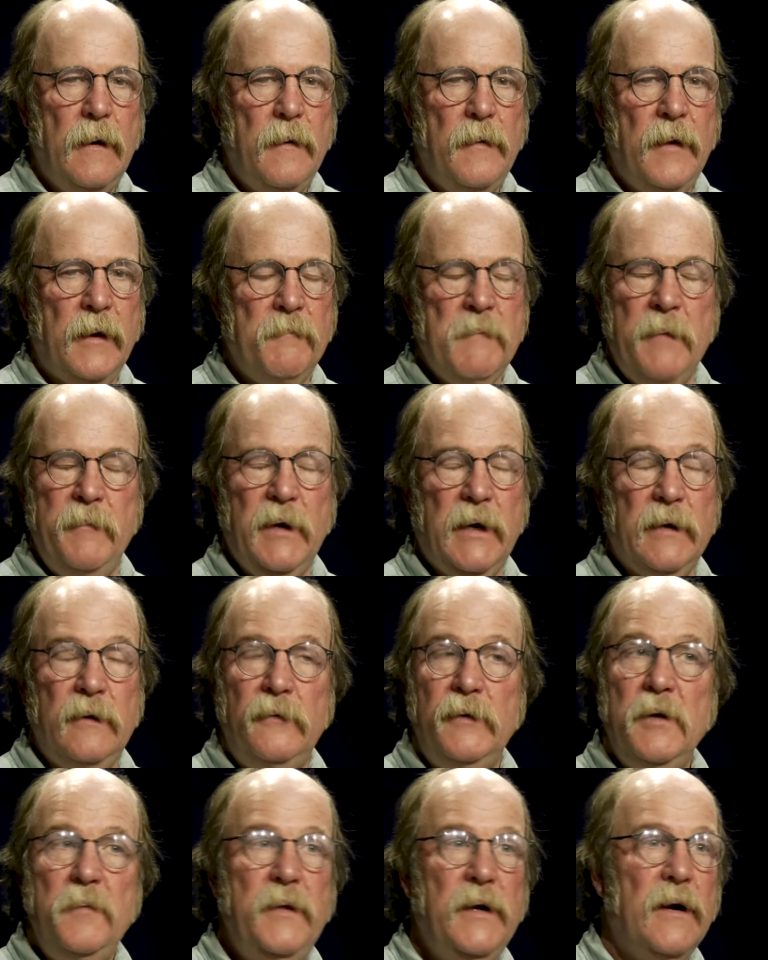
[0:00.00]
maybe can
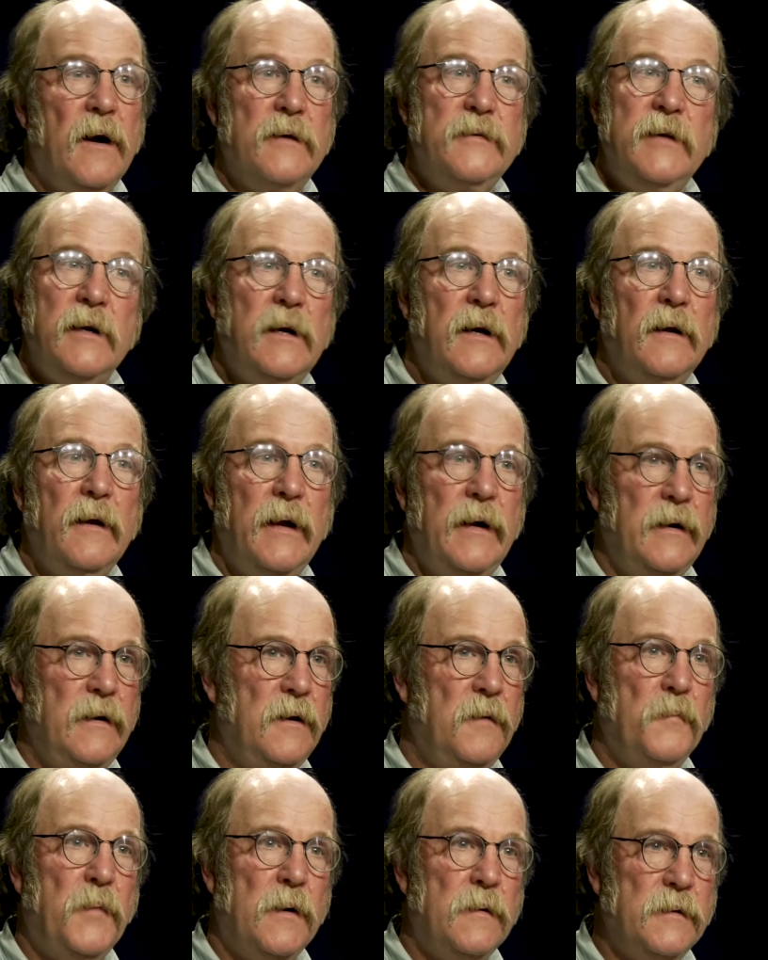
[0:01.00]
only be articulated
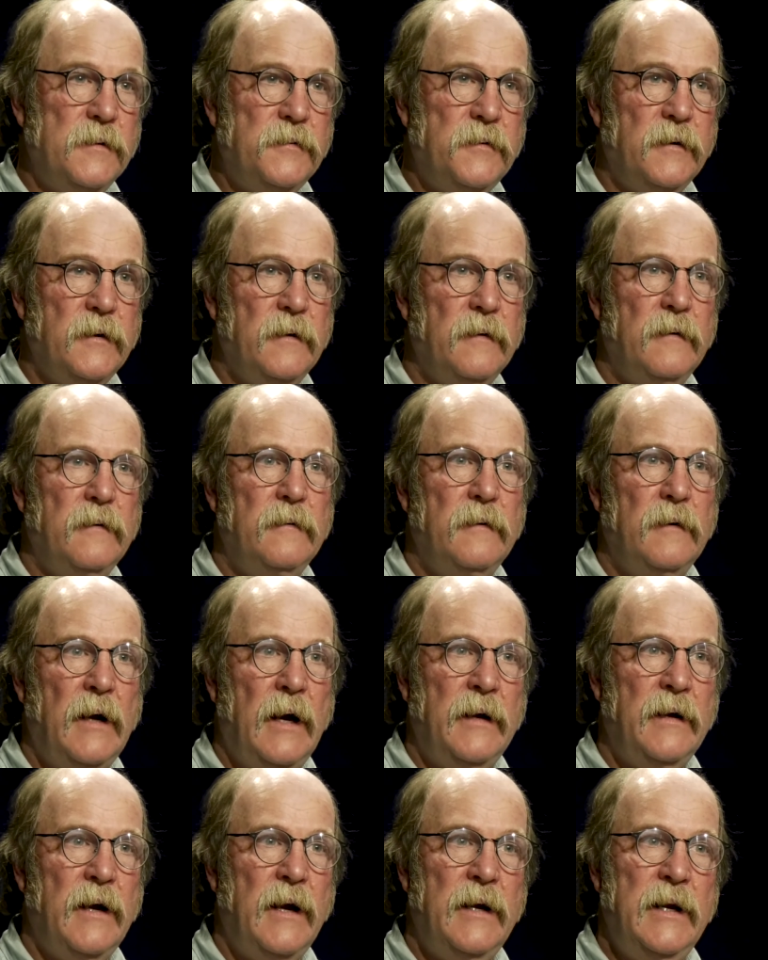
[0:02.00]
in poetry.
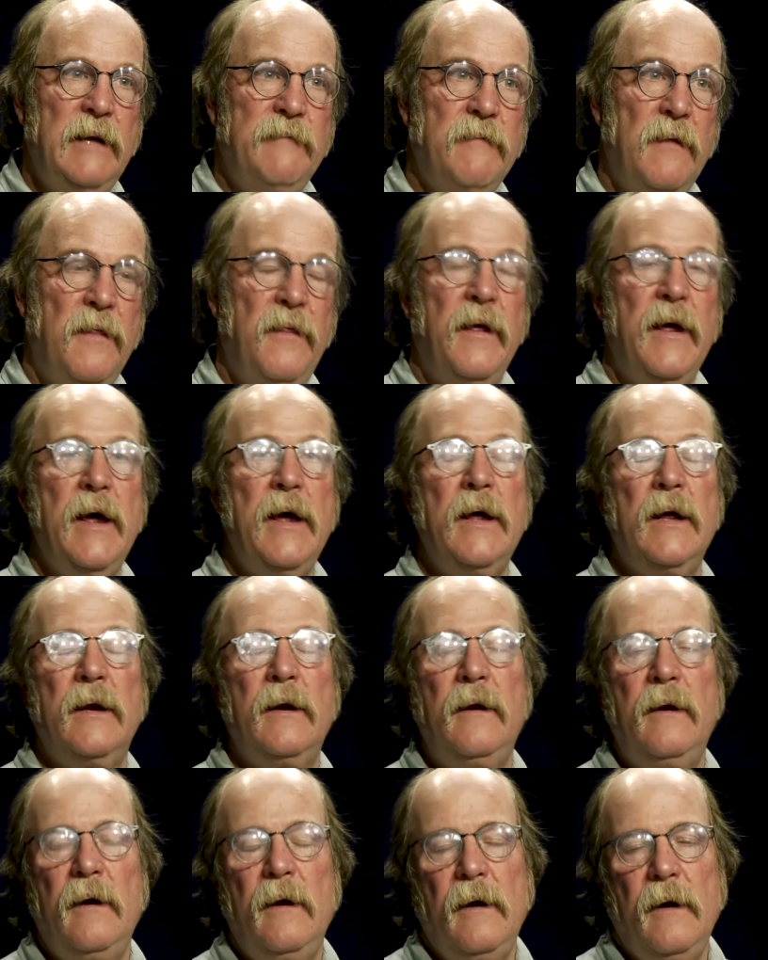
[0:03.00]
And even
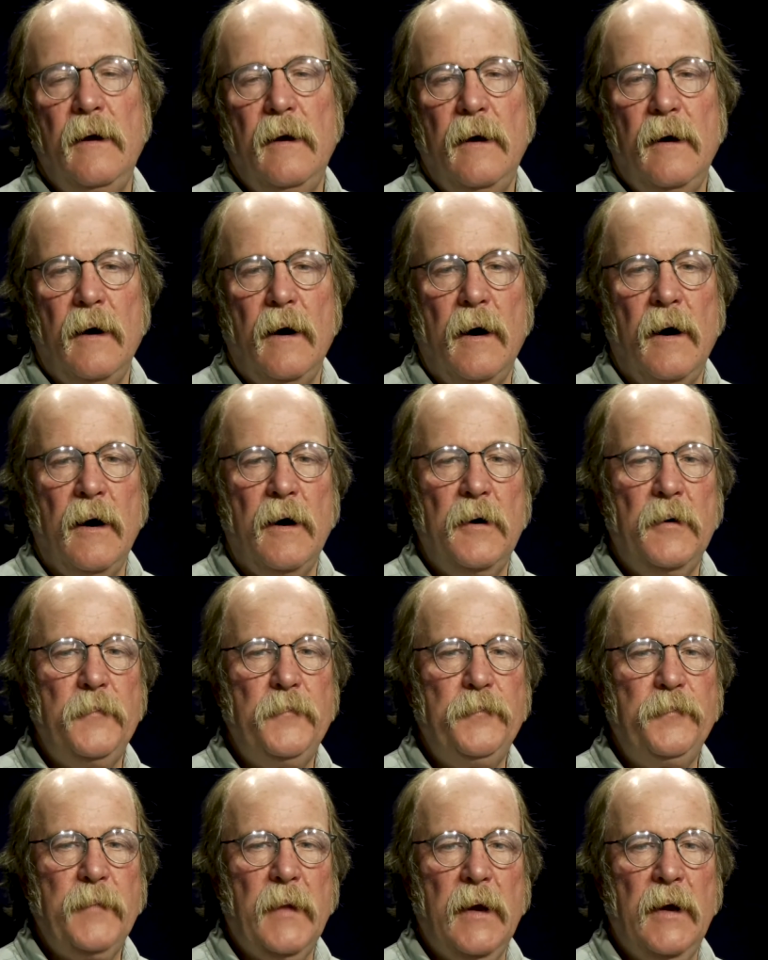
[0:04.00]
then,
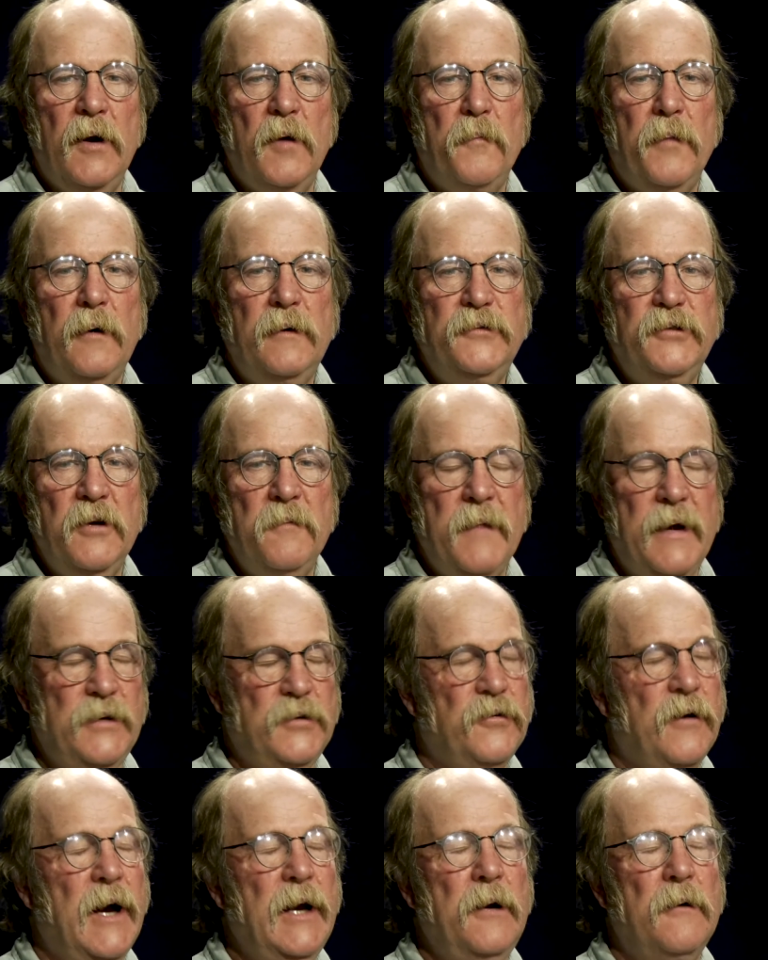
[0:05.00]
poetry may
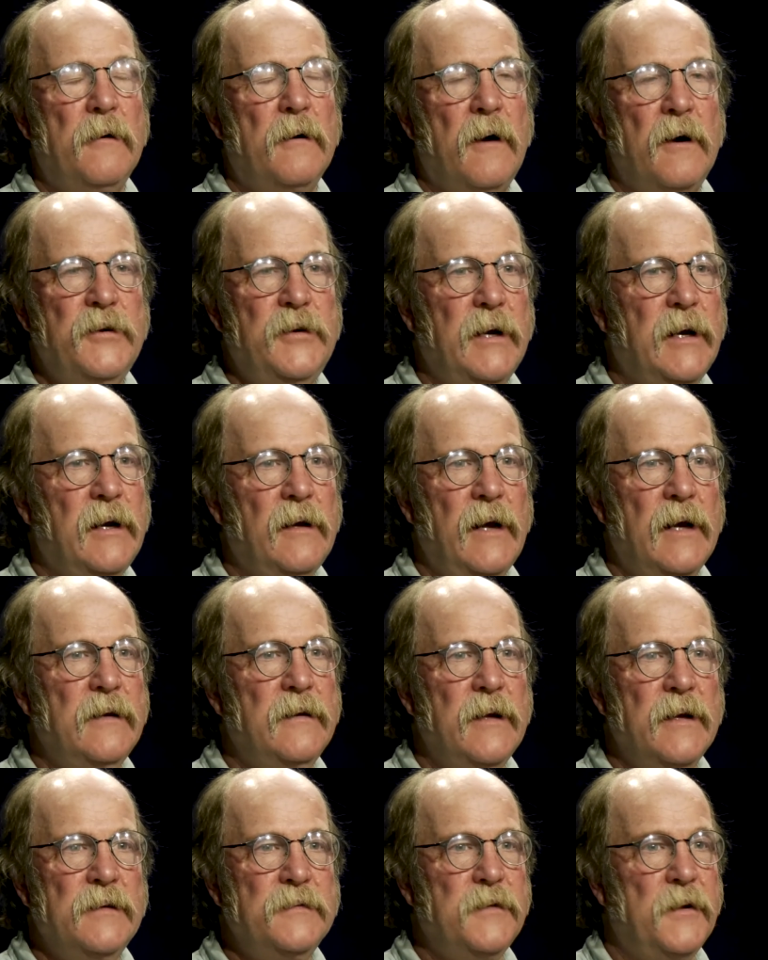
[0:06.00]
try to articulate
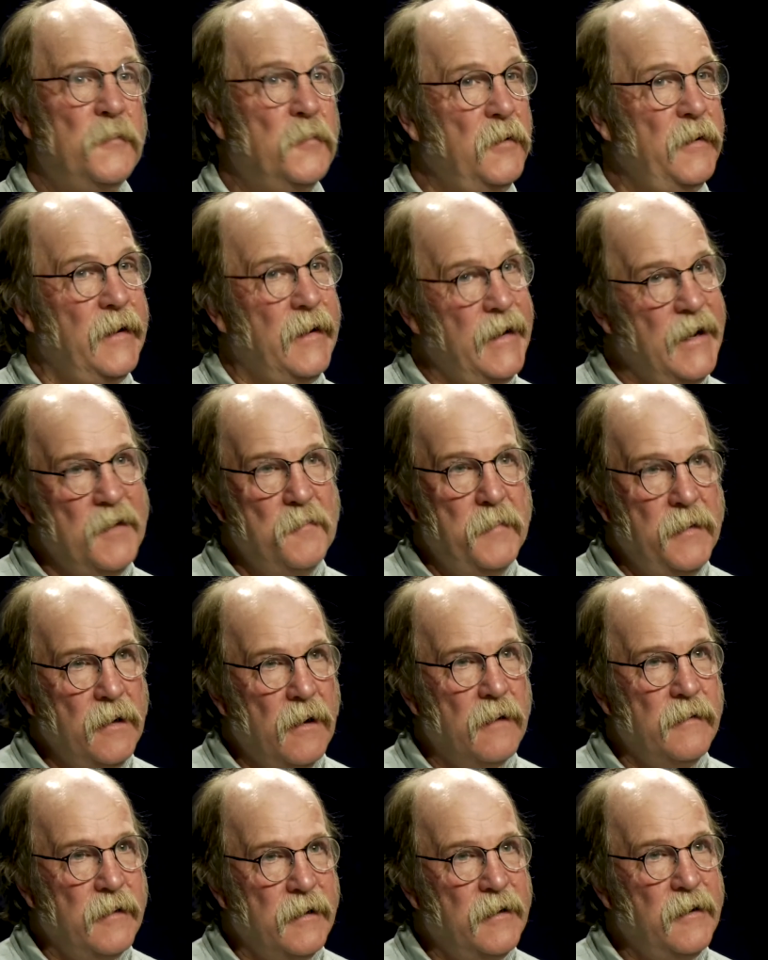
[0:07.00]
things that really can't be
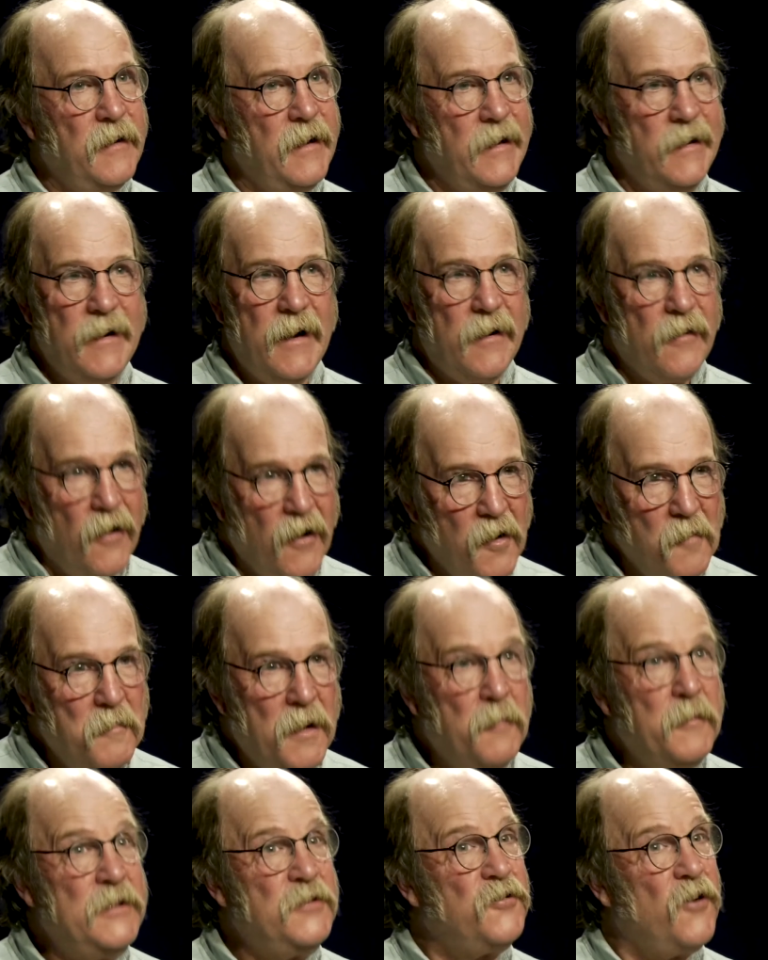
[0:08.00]
articulated at all,
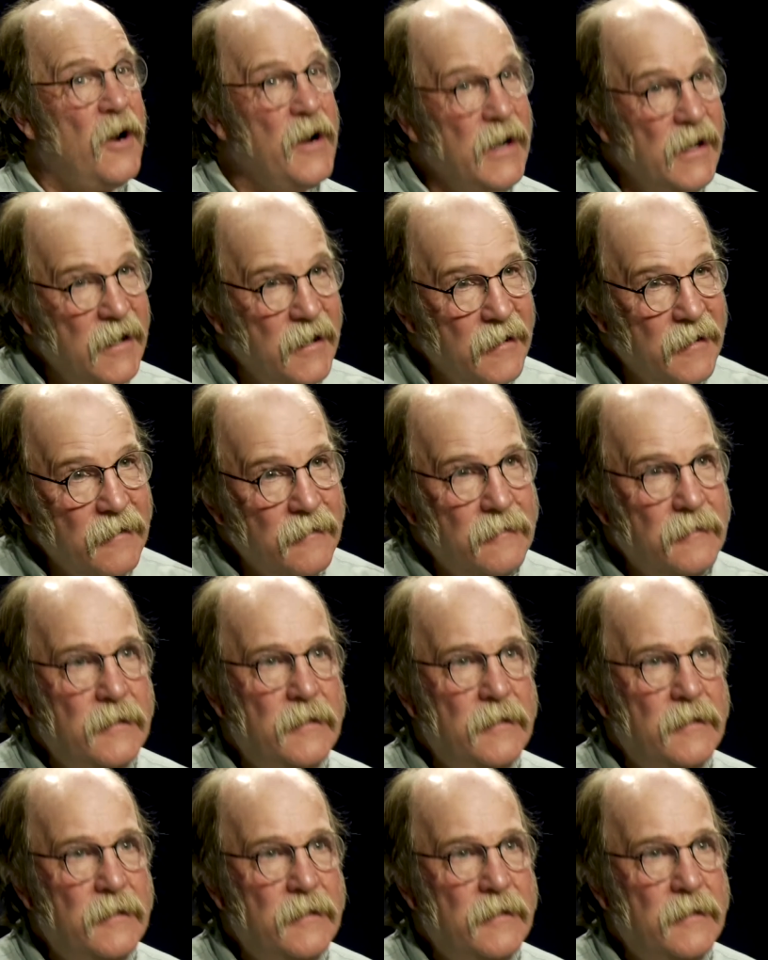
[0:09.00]
but we try anyhow.